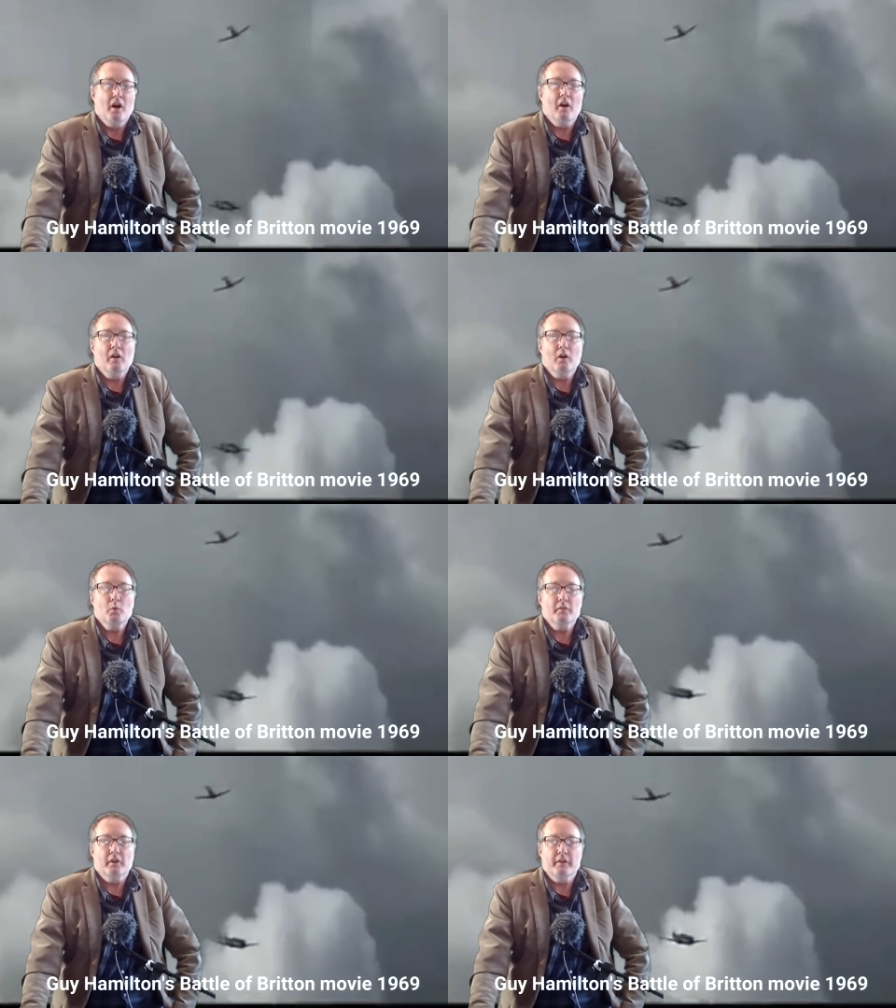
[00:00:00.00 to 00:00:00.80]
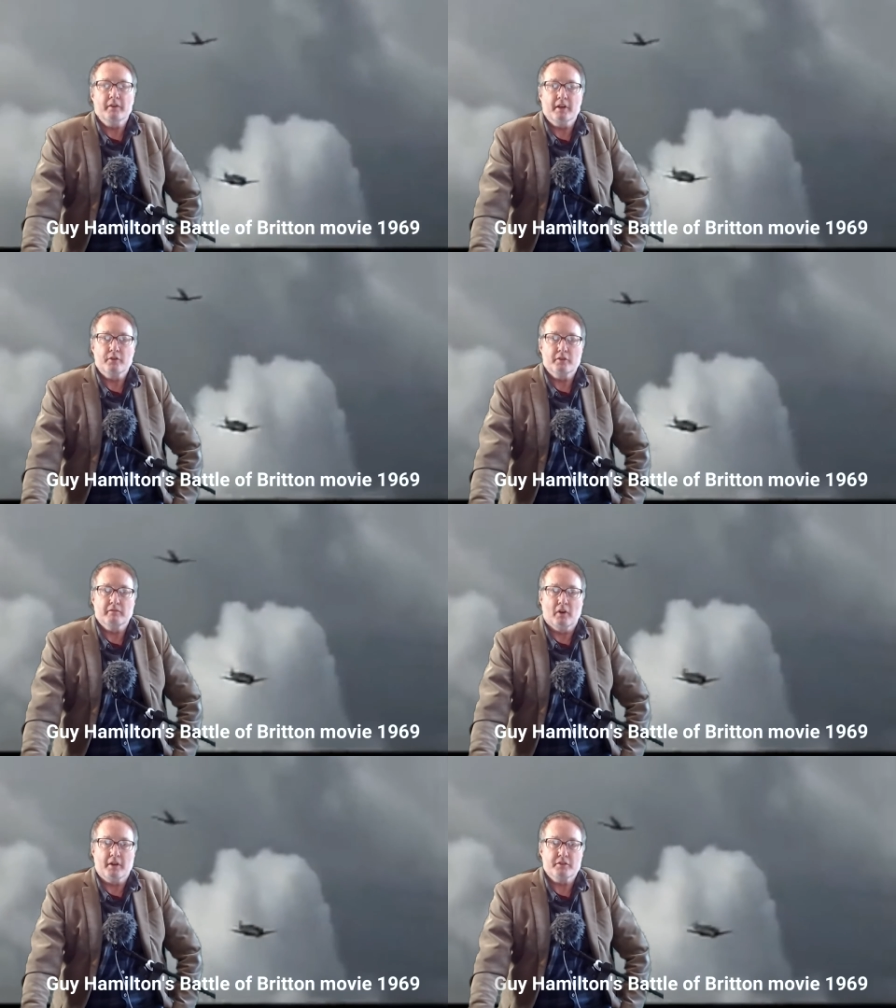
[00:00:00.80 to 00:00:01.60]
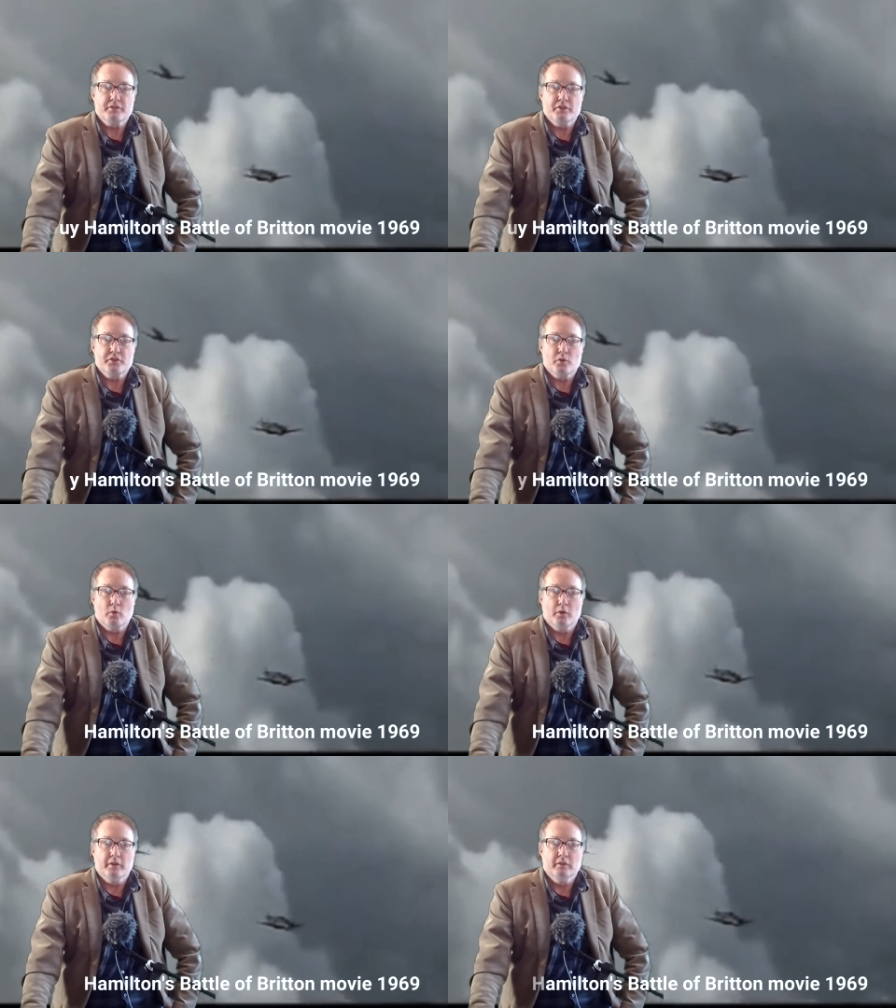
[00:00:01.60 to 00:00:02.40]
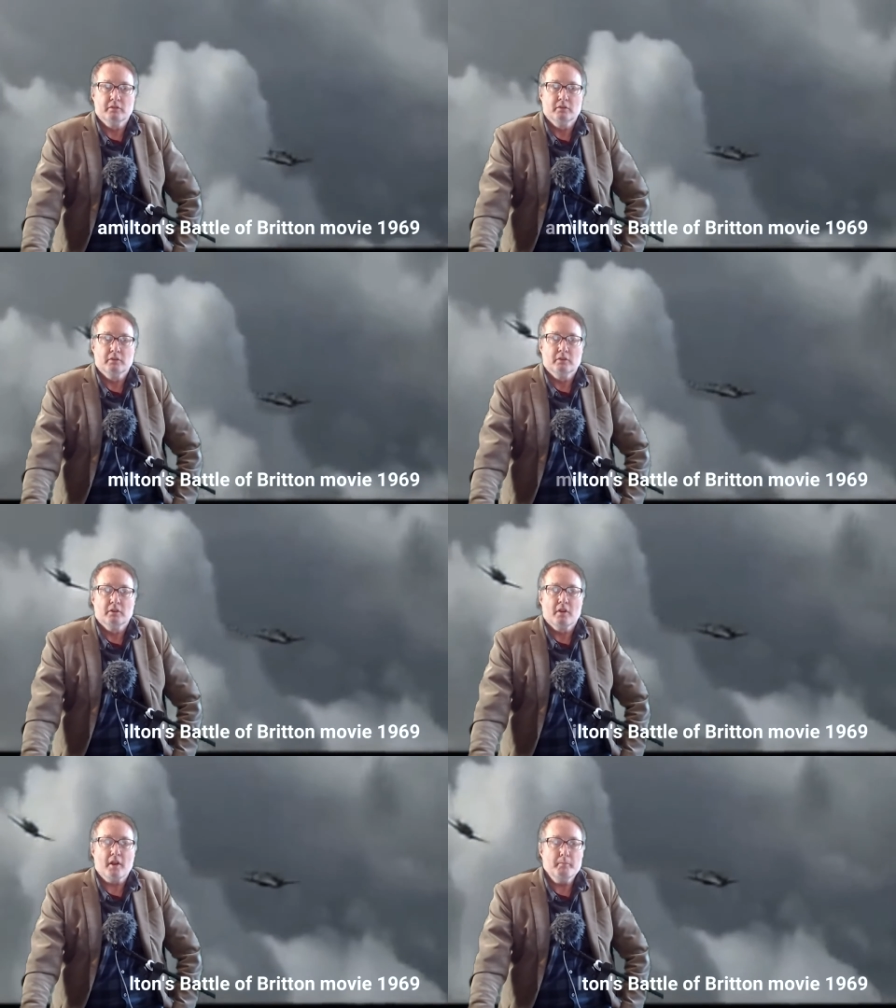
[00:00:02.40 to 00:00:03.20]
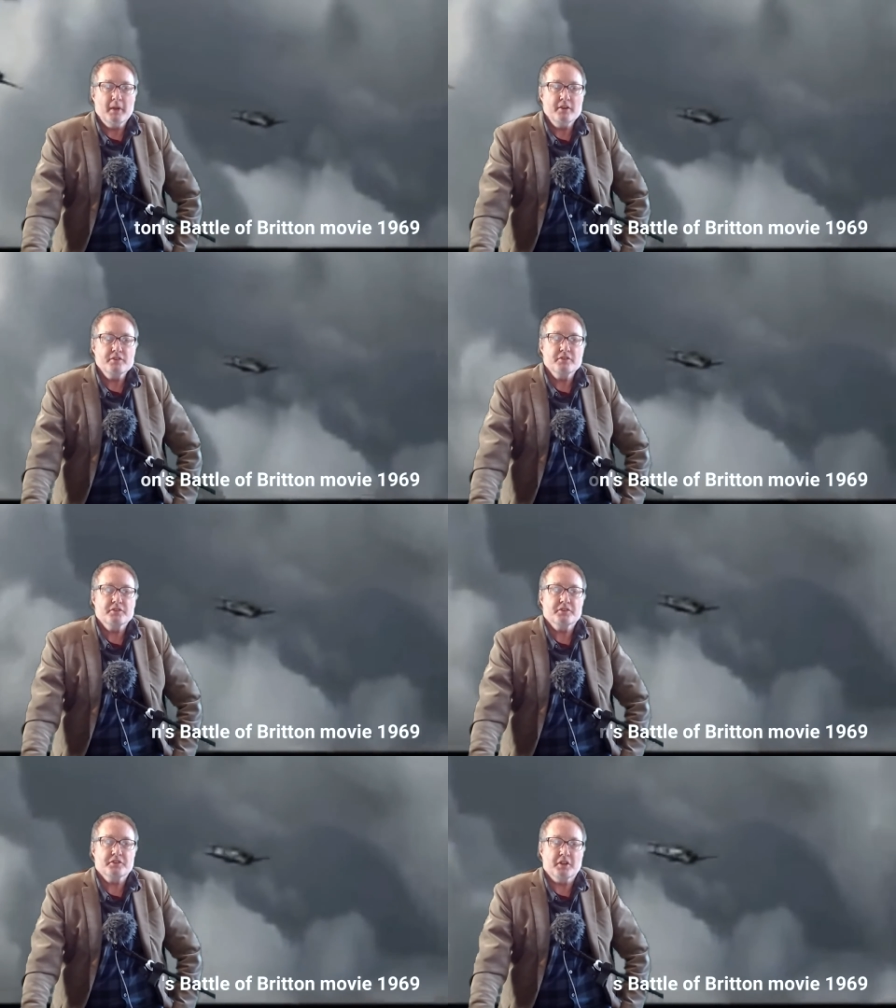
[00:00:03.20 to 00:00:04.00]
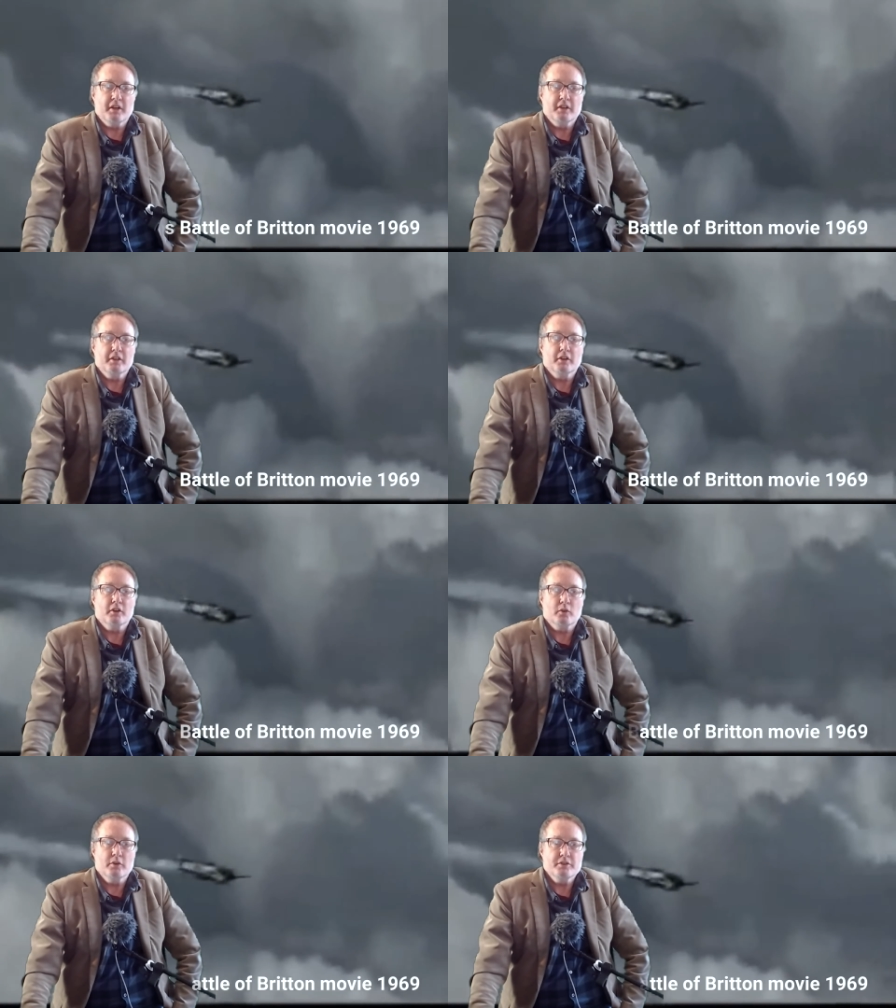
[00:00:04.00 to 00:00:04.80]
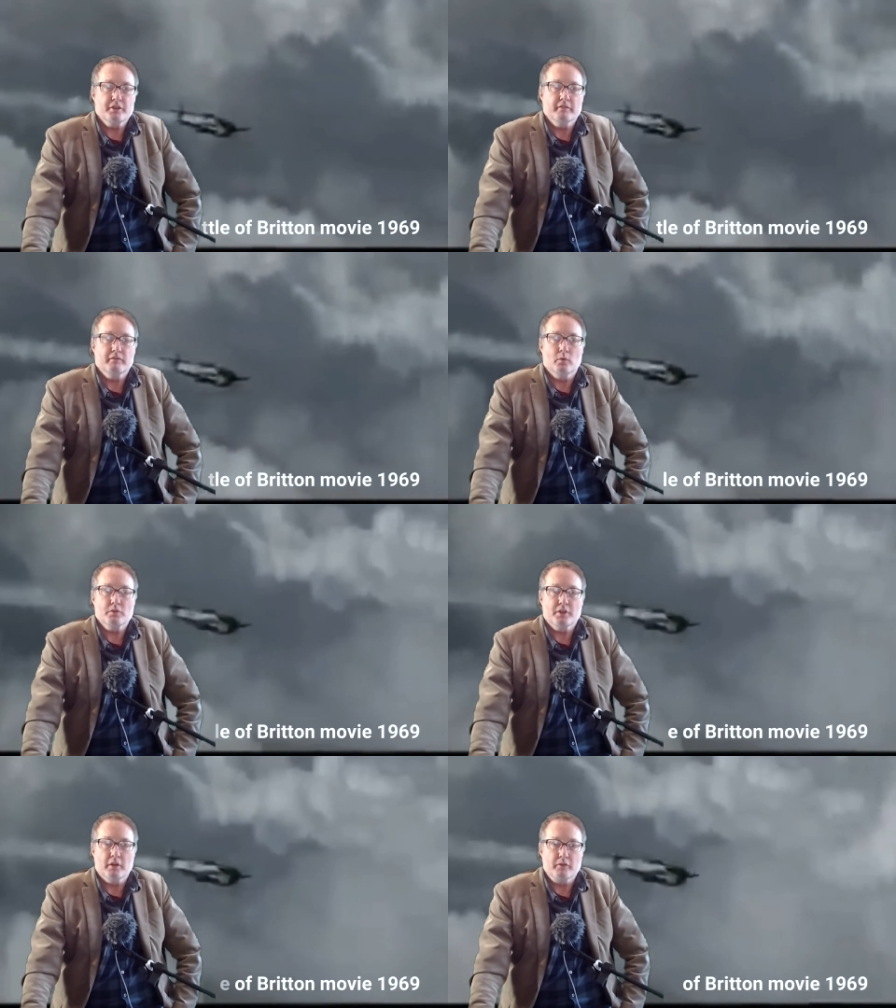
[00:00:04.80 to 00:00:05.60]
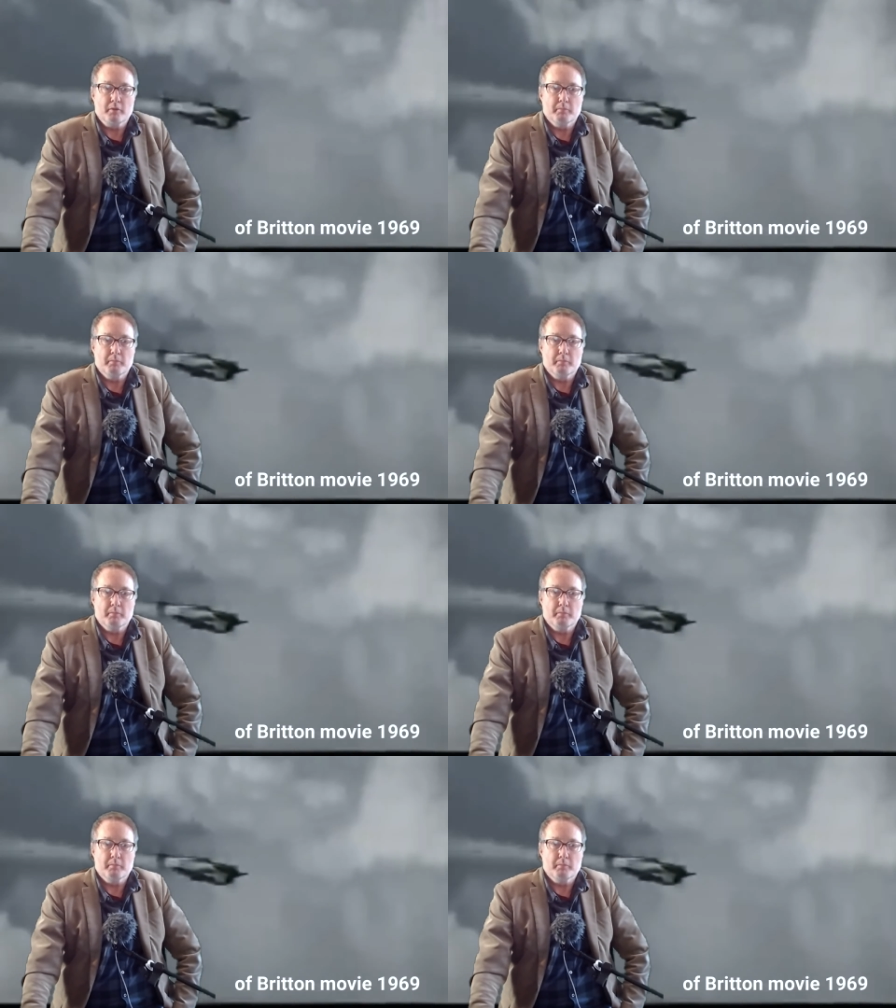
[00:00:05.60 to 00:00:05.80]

along with 1,100 fighters destroyed. They managed to sustain and increase their force over the